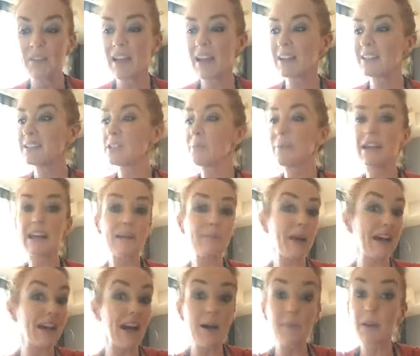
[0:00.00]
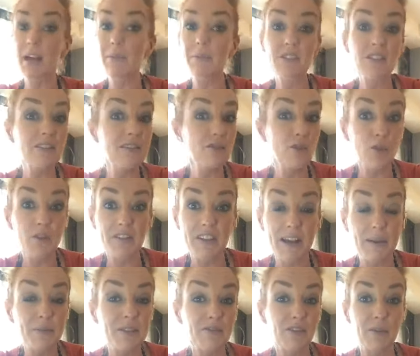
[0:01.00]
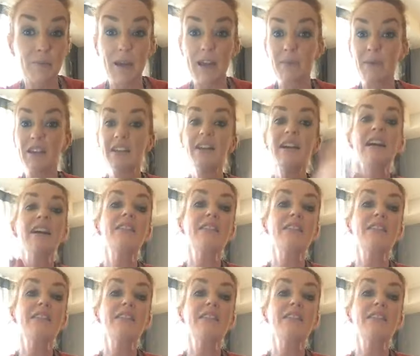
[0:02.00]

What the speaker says: And to me, I'm like, I'm coming to the Northern Hemisphere, baby.